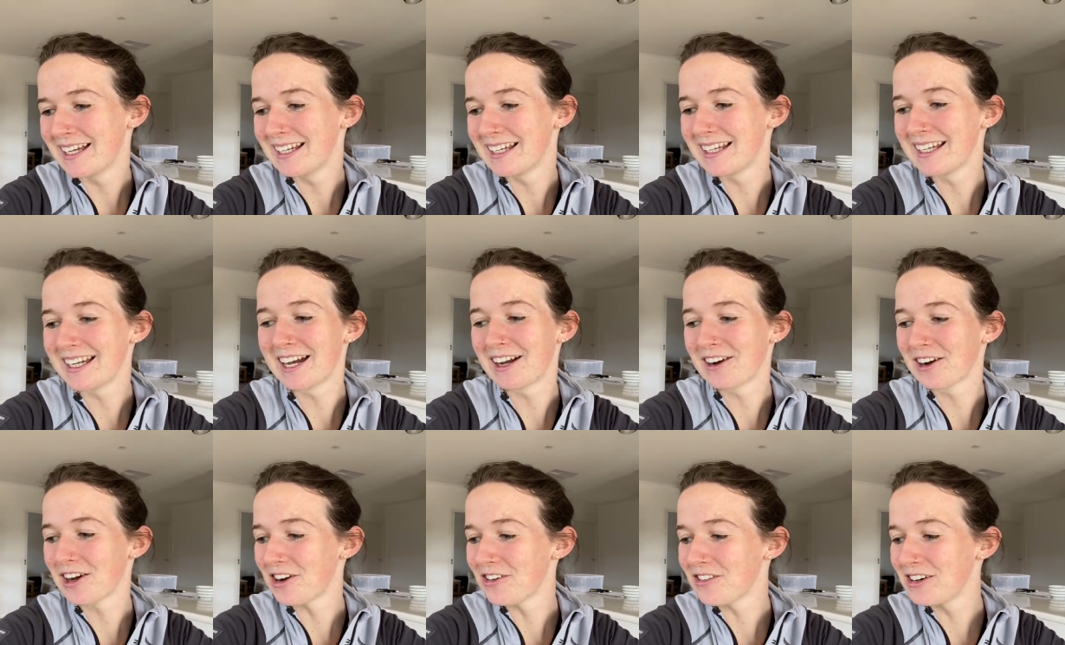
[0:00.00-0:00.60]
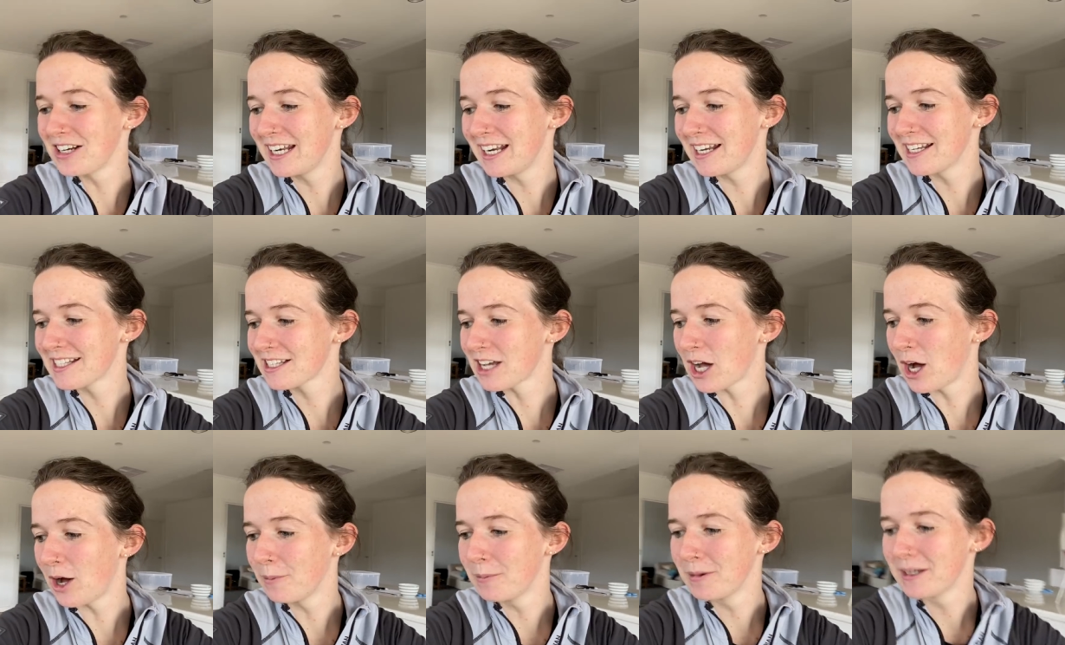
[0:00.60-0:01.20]
Yeah, I got really nice
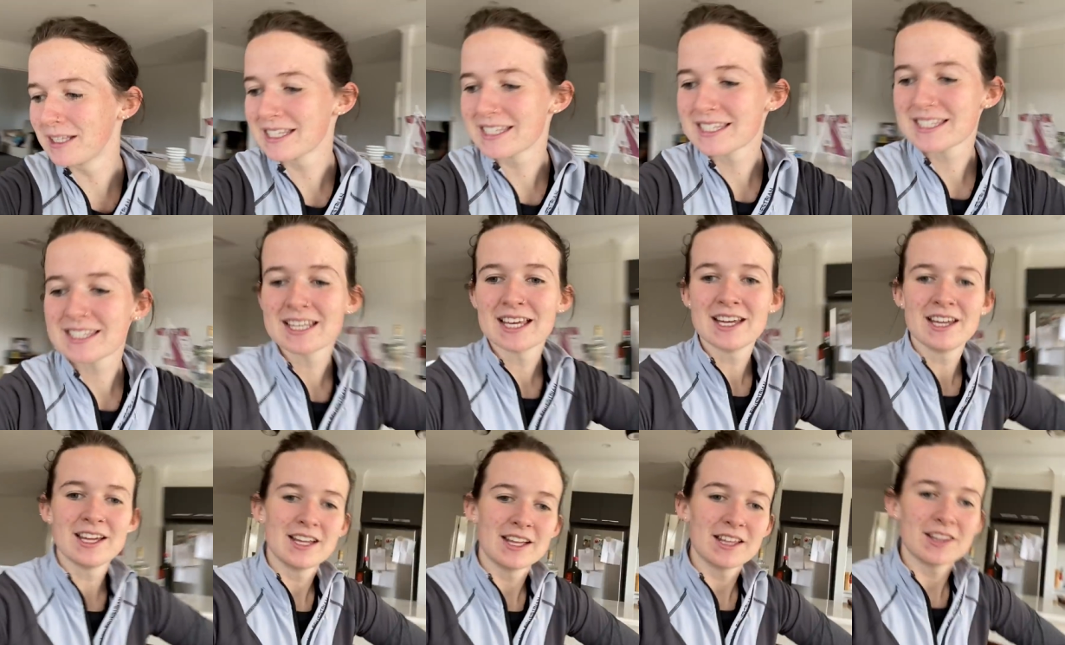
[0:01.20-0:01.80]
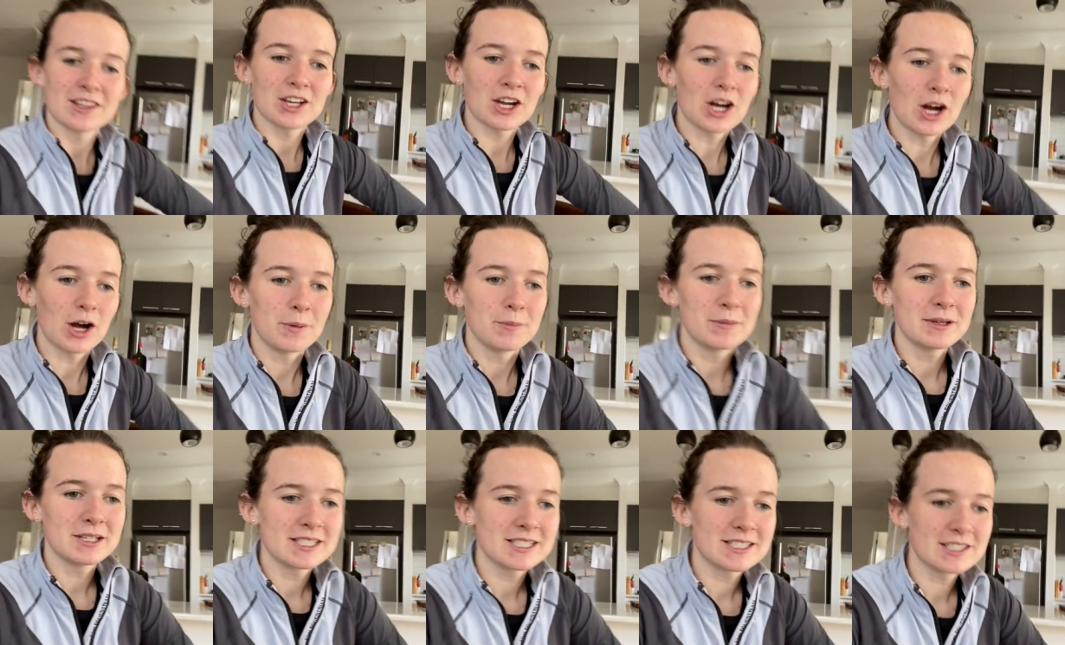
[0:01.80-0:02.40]
comments. The
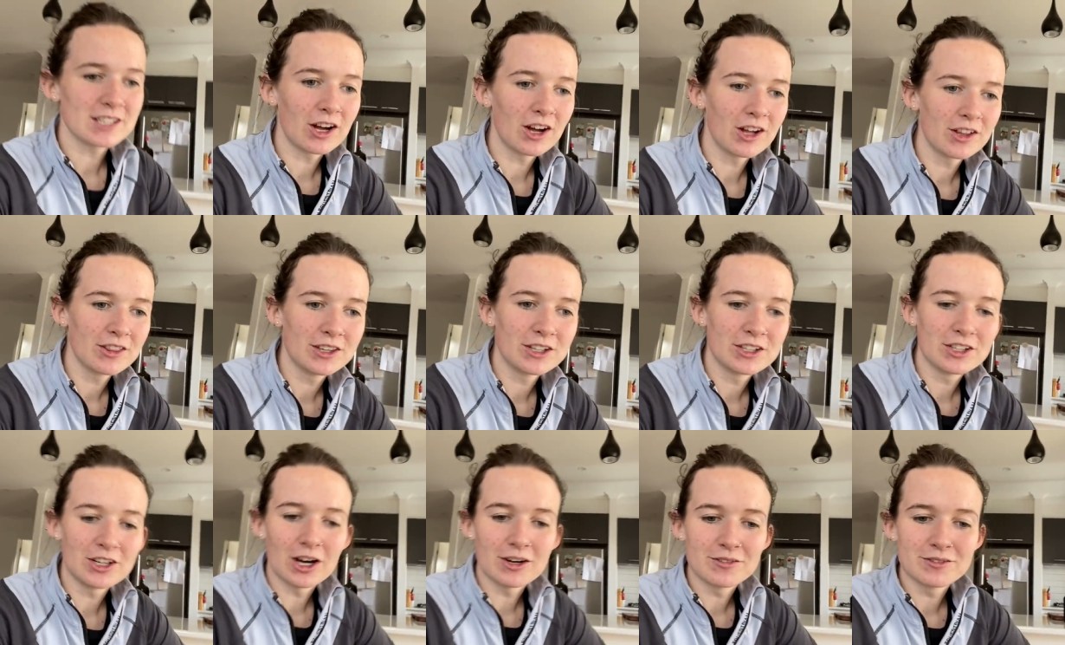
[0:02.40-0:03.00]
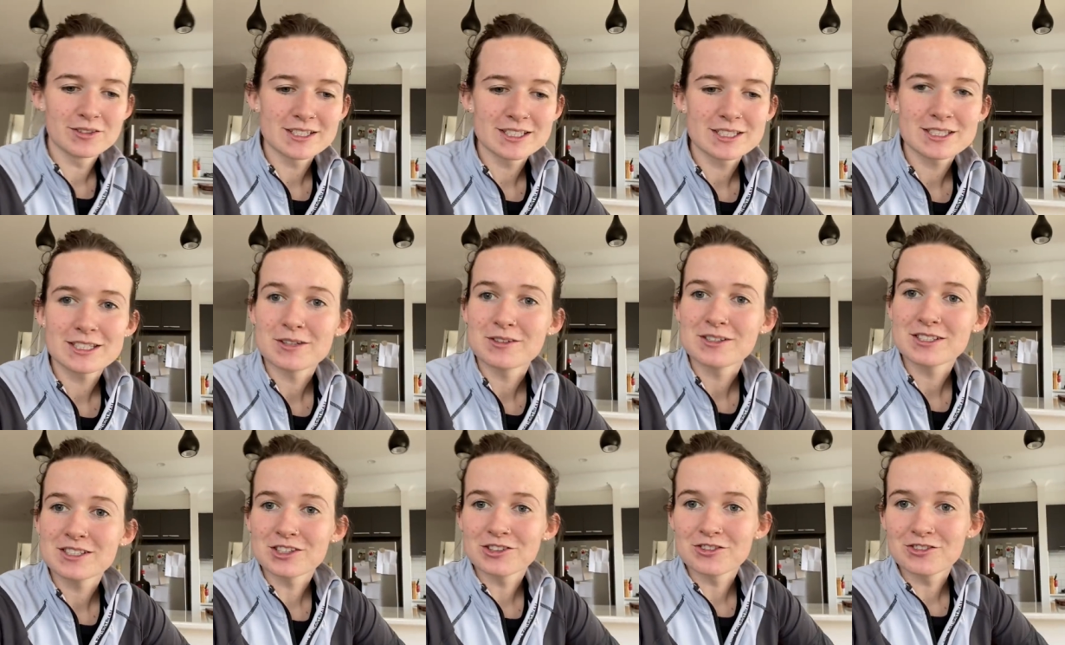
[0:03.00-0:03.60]
comments on the novice,
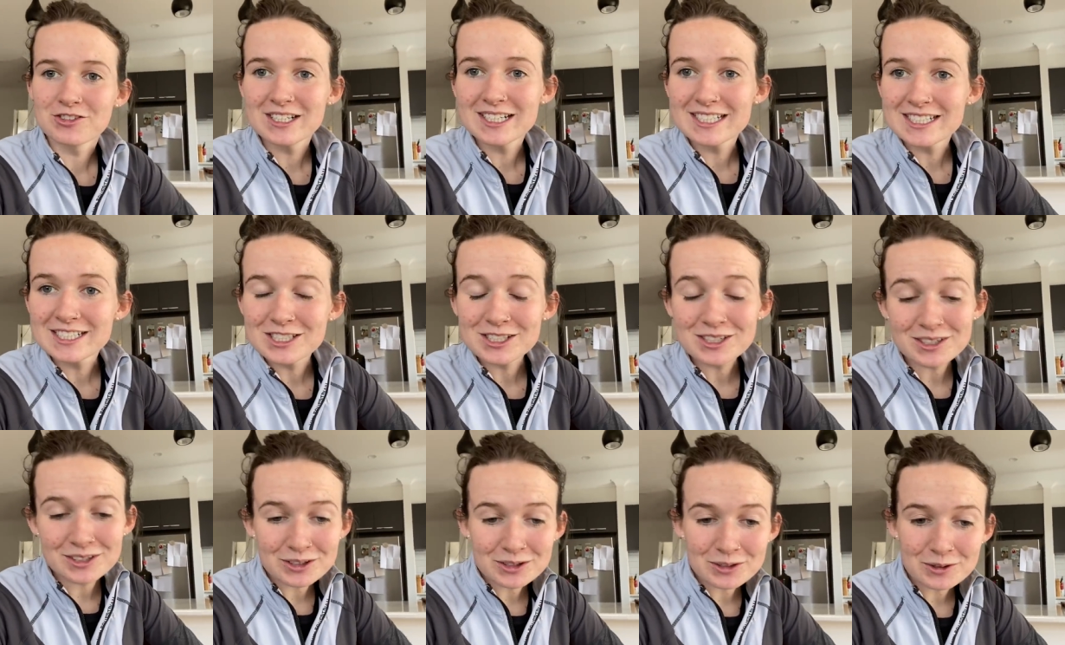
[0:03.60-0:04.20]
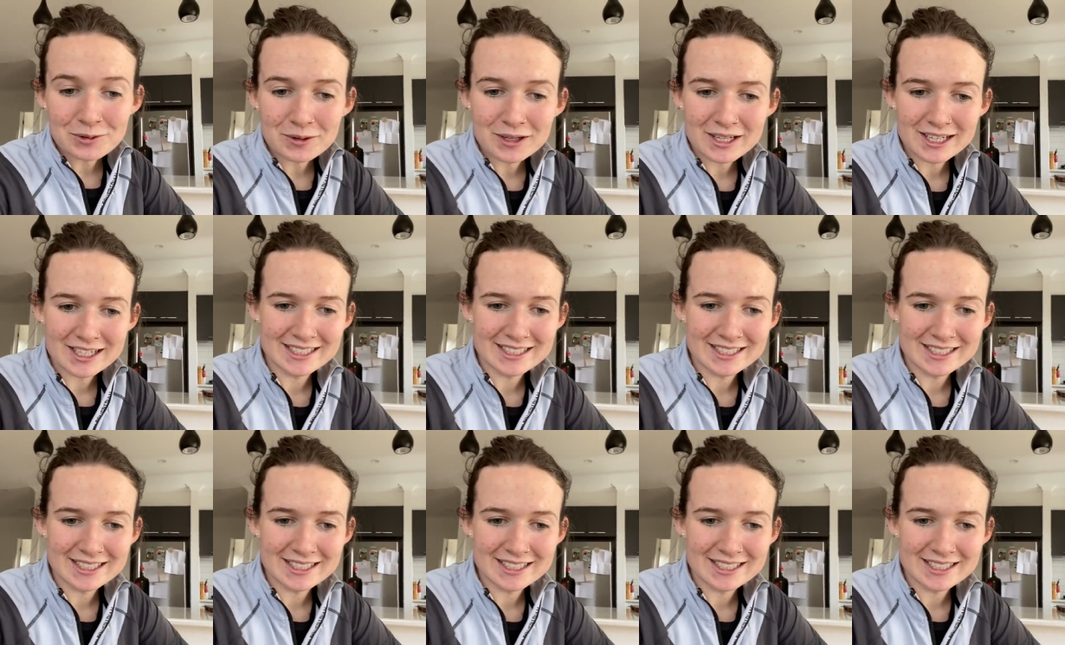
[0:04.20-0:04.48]
I'm just going to read it to you.